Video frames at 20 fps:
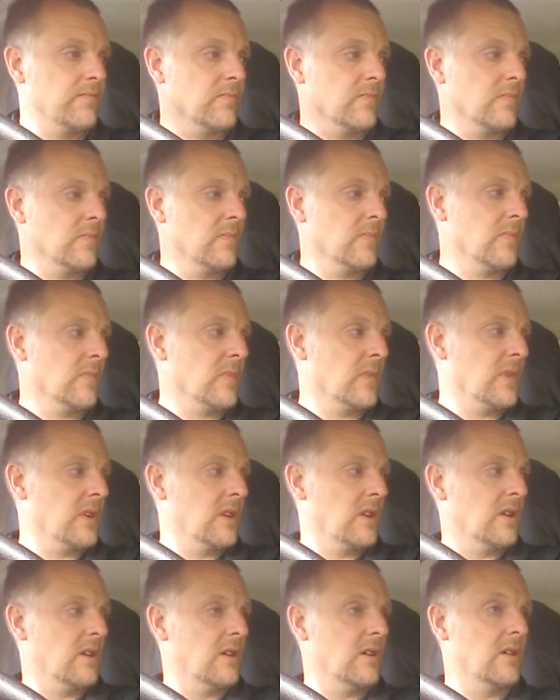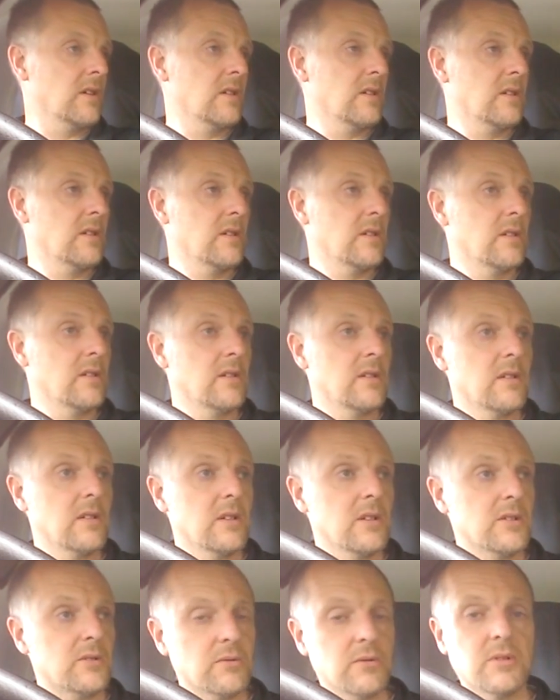that feels rough.
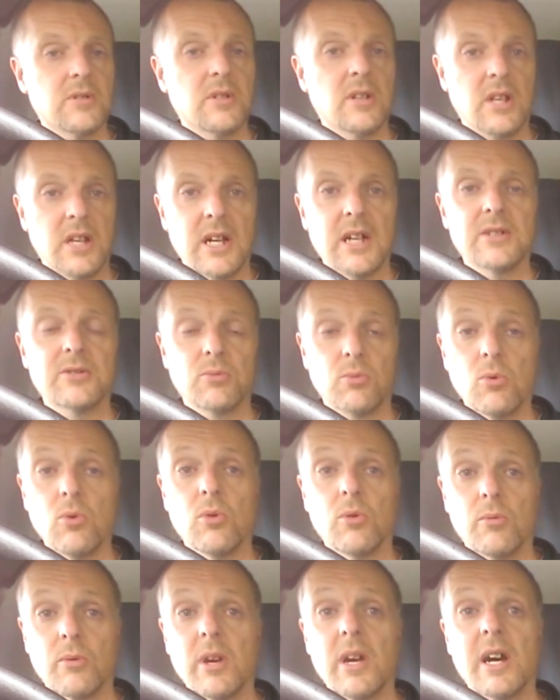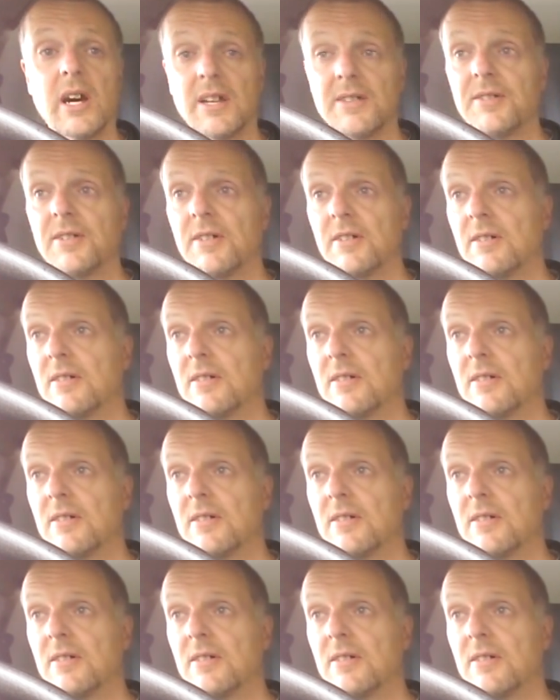This was the last walk we had.